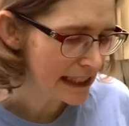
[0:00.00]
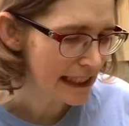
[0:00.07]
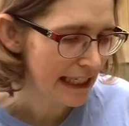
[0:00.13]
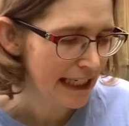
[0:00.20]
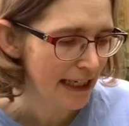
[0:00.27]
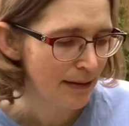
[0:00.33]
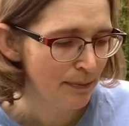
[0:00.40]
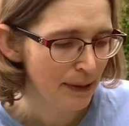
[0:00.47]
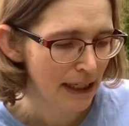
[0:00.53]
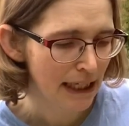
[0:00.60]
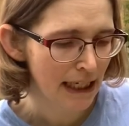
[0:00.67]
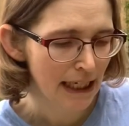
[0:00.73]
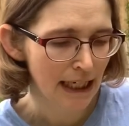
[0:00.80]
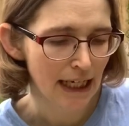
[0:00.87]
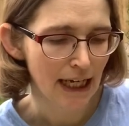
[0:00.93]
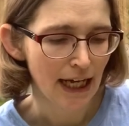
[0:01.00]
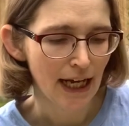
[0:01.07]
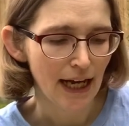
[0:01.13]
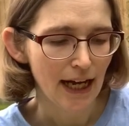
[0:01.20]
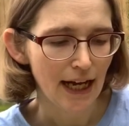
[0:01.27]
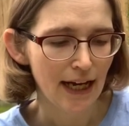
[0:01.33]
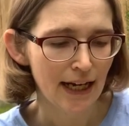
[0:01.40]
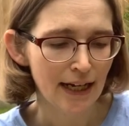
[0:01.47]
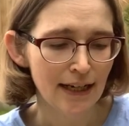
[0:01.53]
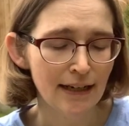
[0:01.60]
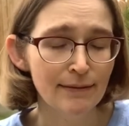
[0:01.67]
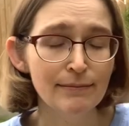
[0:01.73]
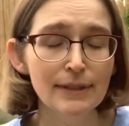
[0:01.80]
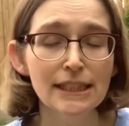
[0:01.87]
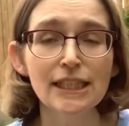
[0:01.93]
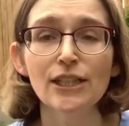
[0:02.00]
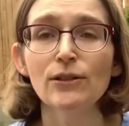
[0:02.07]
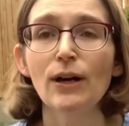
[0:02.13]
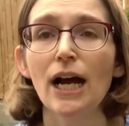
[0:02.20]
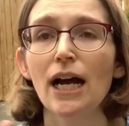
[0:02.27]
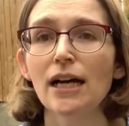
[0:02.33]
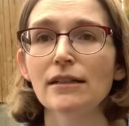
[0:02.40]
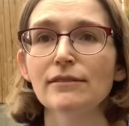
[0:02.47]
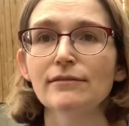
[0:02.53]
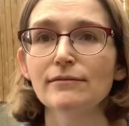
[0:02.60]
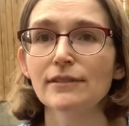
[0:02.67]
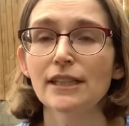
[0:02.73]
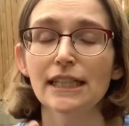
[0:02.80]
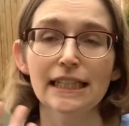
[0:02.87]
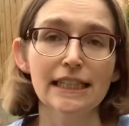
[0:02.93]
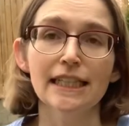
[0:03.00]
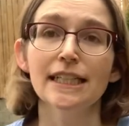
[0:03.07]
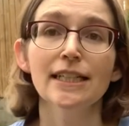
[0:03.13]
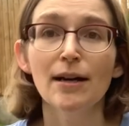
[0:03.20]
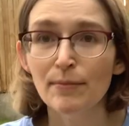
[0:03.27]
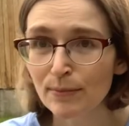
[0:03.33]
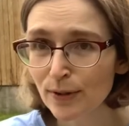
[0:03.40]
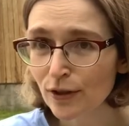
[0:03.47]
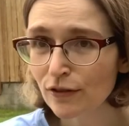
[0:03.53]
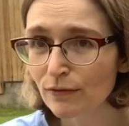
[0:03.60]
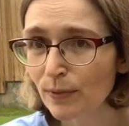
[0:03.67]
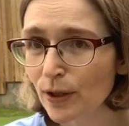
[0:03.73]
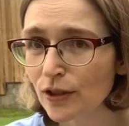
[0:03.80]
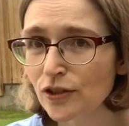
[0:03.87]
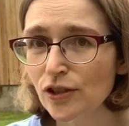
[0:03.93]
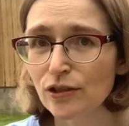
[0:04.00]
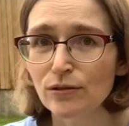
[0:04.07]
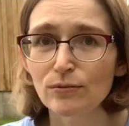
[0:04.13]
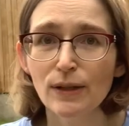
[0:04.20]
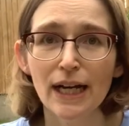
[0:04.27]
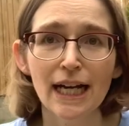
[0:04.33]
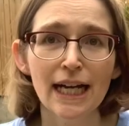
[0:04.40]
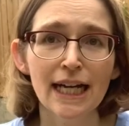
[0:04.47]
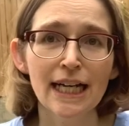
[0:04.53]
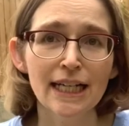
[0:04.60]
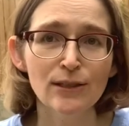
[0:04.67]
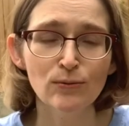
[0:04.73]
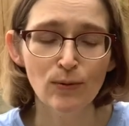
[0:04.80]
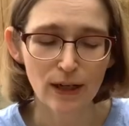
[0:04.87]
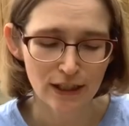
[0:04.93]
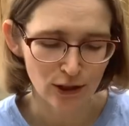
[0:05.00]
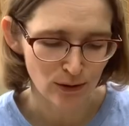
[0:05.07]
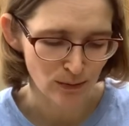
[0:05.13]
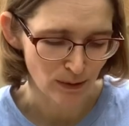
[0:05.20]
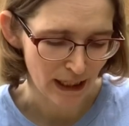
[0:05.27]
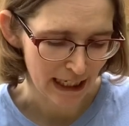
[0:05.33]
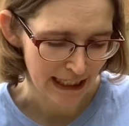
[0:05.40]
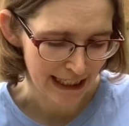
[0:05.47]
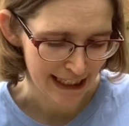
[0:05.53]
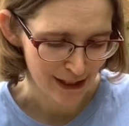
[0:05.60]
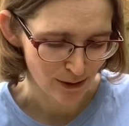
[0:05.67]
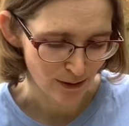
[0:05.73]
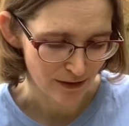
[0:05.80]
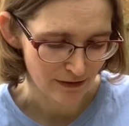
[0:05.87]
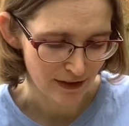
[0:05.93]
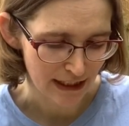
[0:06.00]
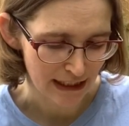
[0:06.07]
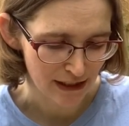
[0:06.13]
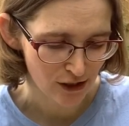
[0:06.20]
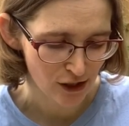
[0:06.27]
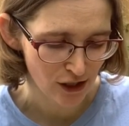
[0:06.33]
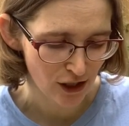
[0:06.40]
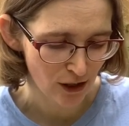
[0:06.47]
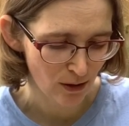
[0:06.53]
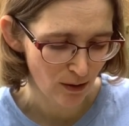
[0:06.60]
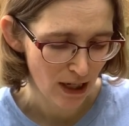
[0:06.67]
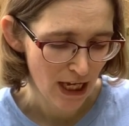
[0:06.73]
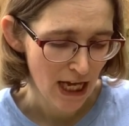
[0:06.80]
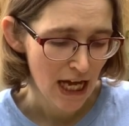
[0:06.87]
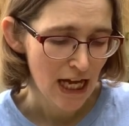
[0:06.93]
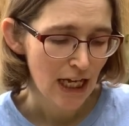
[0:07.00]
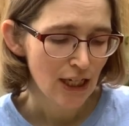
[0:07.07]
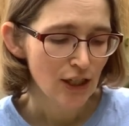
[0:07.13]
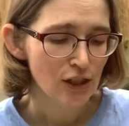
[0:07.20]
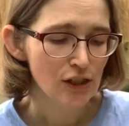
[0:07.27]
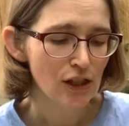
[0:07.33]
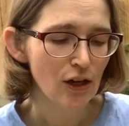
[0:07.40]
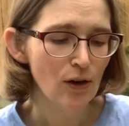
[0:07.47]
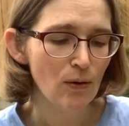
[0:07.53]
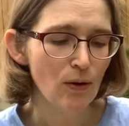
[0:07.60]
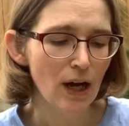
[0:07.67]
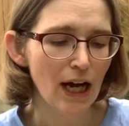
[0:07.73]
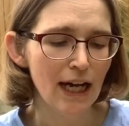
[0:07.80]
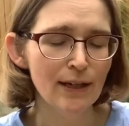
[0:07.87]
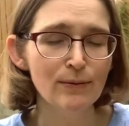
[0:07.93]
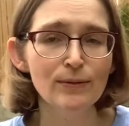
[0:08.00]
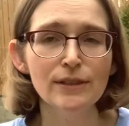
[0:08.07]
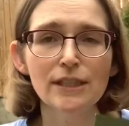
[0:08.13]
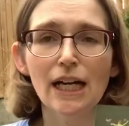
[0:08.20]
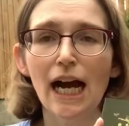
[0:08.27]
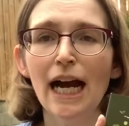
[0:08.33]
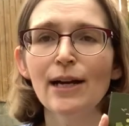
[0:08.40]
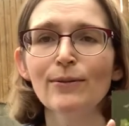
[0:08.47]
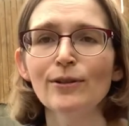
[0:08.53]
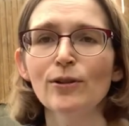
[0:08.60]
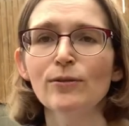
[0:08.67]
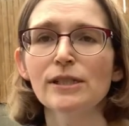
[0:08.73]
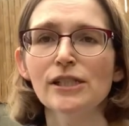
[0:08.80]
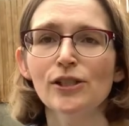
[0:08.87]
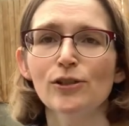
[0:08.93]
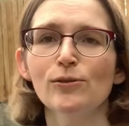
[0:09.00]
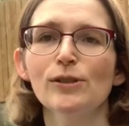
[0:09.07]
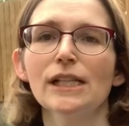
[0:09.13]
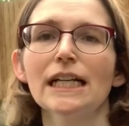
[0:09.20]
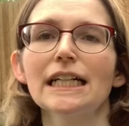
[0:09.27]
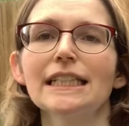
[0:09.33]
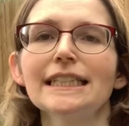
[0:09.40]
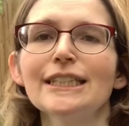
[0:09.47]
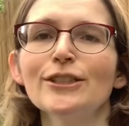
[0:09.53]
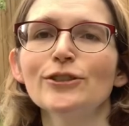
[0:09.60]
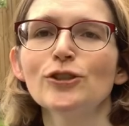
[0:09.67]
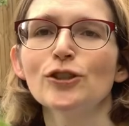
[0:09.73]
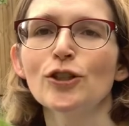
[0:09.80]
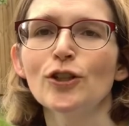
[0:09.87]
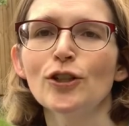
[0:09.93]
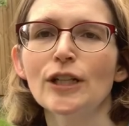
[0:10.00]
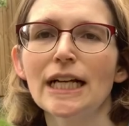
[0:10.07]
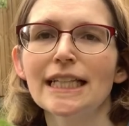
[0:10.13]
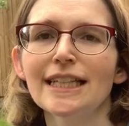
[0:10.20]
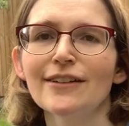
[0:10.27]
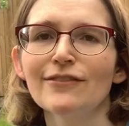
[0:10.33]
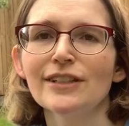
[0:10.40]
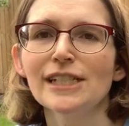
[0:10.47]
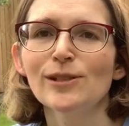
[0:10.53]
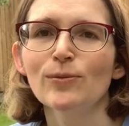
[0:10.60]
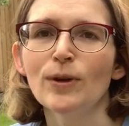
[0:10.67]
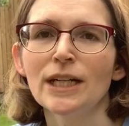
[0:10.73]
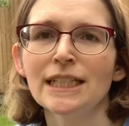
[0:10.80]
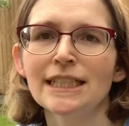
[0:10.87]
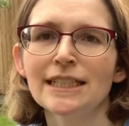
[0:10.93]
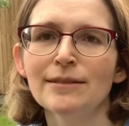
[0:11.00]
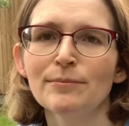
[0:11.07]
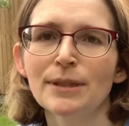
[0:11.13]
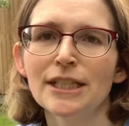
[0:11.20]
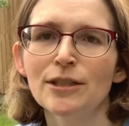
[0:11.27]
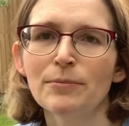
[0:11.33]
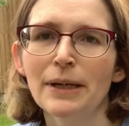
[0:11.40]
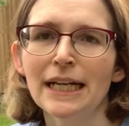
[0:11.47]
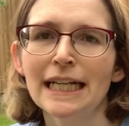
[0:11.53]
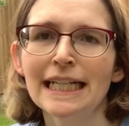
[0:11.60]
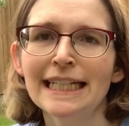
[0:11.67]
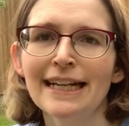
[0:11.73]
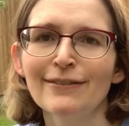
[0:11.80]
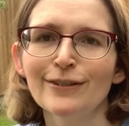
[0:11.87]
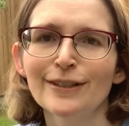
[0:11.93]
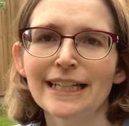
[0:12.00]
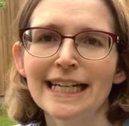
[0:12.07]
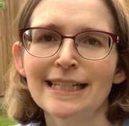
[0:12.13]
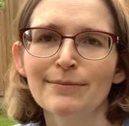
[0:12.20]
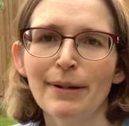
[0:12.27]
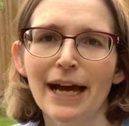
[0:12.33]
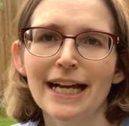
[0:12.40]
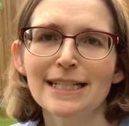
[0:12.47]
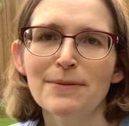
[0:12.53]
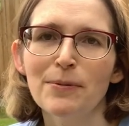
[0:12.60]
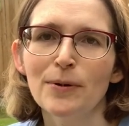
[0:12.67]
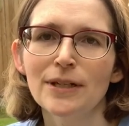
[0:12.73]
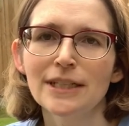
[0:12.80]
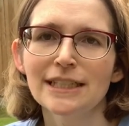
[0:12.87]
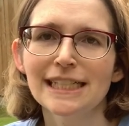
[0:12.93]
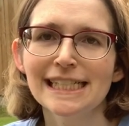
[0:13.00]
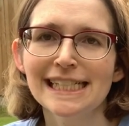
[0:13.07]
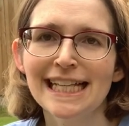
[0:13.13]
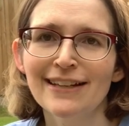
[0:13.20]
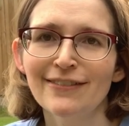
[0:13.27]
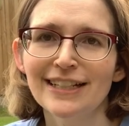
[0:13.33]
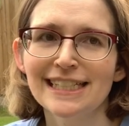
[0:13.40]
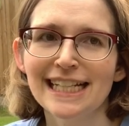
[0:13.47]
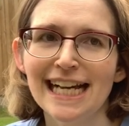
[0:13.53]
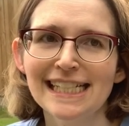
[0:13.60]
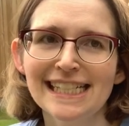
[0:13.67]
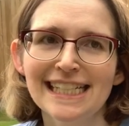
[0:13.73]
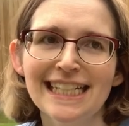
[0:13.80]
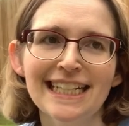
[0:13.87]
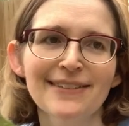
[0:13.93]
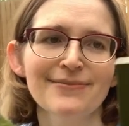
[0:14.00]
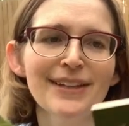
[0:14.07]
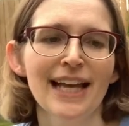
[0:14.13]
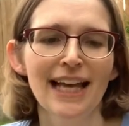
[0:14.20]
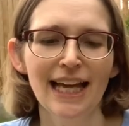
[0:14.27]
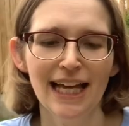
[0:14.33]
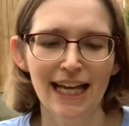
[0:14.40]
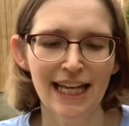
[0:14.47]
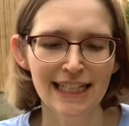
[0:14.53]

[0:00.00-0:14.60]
it had been, you know, like the number of books you read, what you read, that sort of thing. So I would always use like a little journal. I love this one. Peter Pan, Neverland Passport. Isn't that fantastic? And